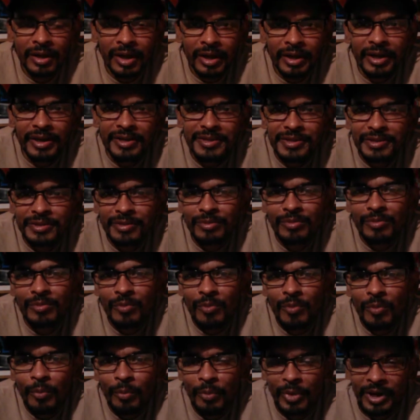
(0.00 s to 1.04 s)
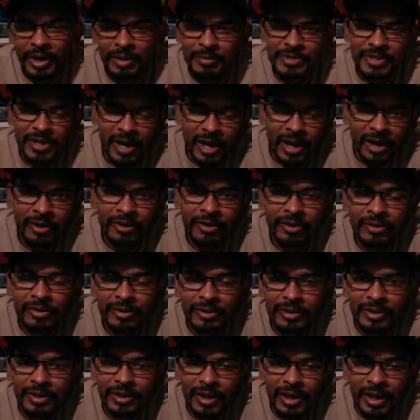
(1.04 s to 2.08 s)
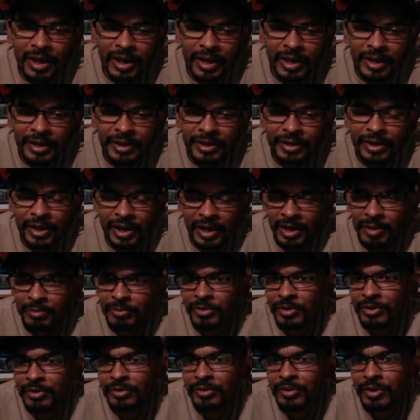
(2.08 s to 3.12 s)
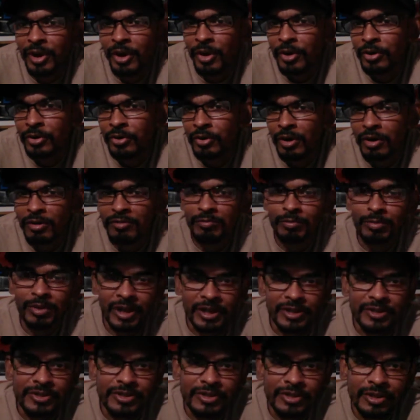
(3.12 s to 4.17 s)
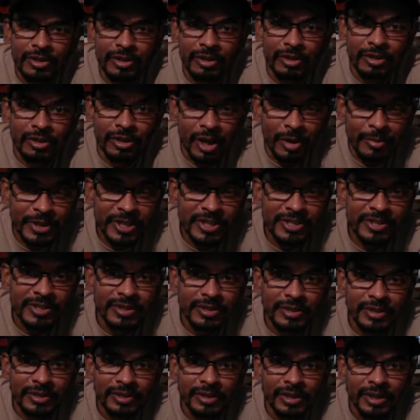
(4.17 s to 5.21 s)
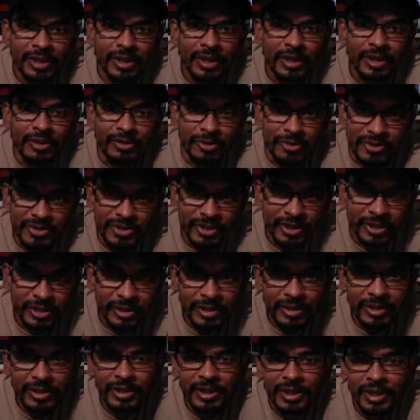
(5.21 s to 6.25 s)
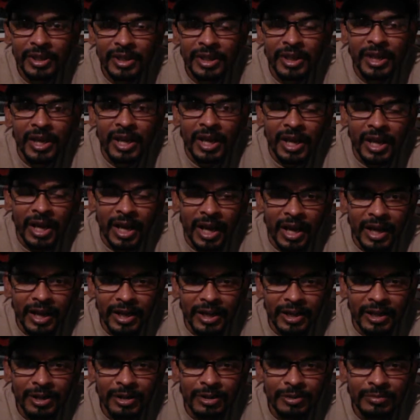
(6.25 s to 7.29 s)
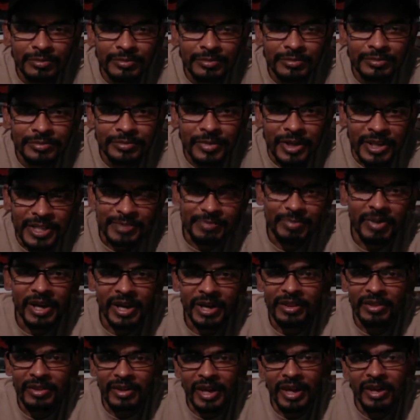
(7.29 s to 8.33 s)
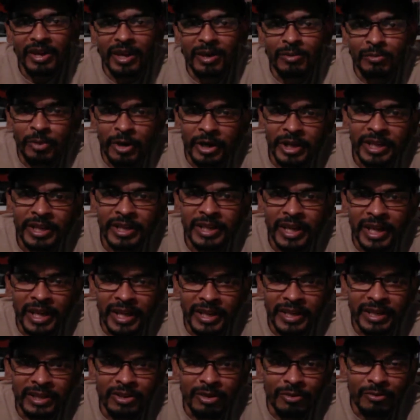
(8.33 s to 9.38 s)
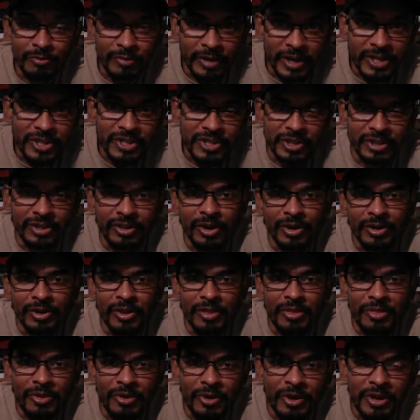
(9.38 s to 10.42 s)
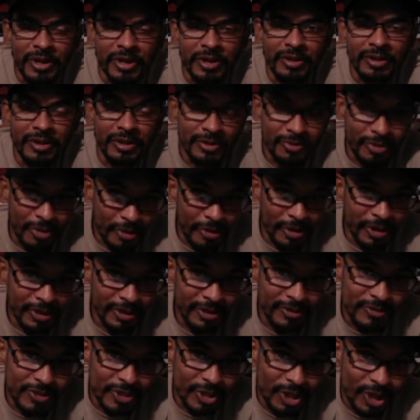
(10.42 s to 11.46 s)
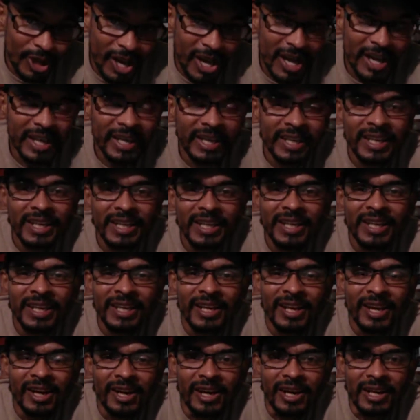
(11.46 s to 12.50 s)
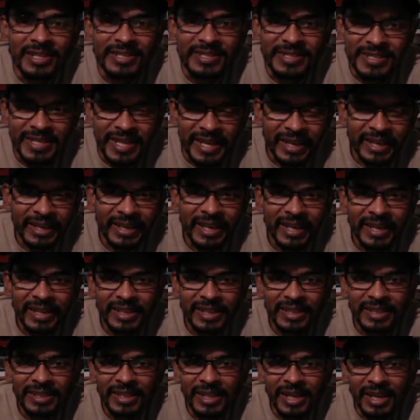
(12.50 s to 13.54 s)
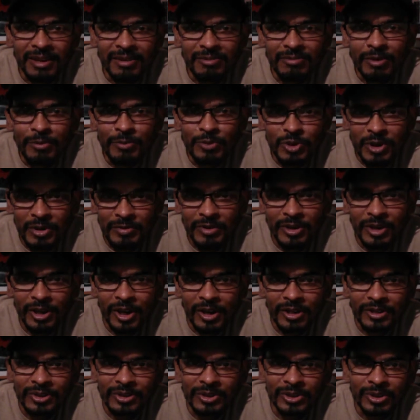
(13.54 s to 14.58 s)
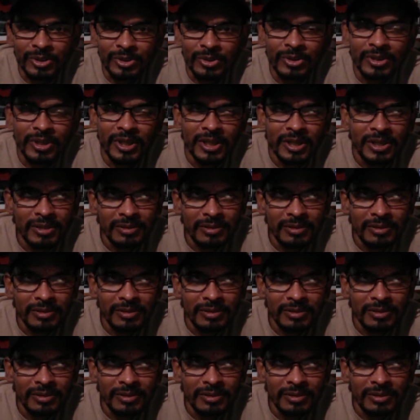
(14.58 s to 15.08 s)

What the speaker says: Hi guys, my name's Aru and I'm the owner of Plunge Comics, New Zealand. As part of that, I'm running a convention on the 13th of July, Saturday, from 12 o'clock till